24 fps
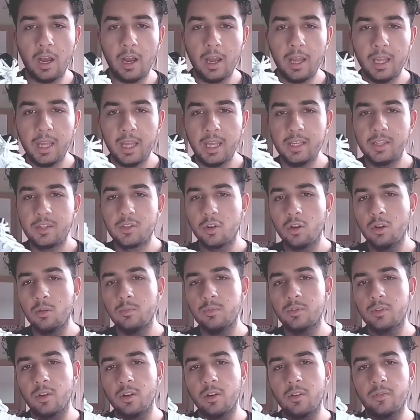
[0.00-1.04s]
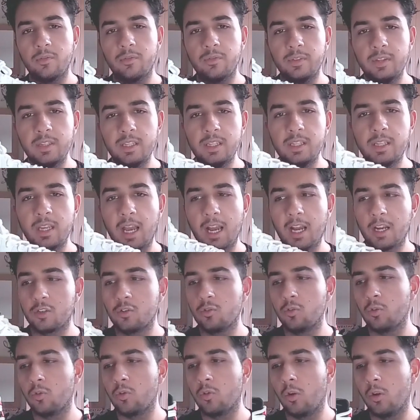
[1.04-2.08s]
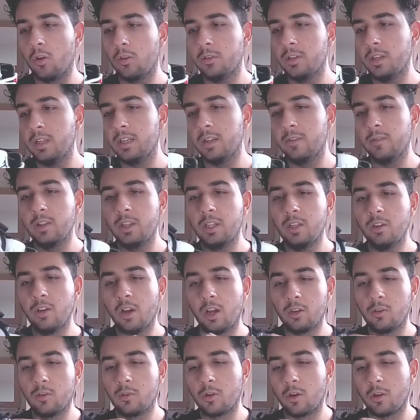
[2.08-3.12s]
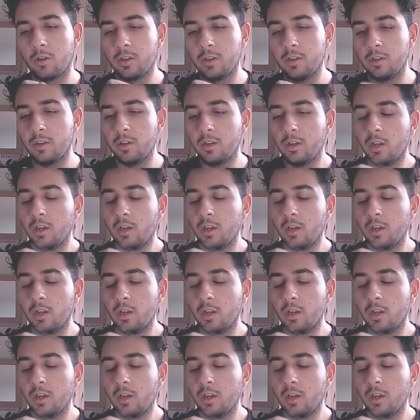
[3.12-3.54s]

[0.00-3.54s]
in terms of the actual quality and everything you got going on here,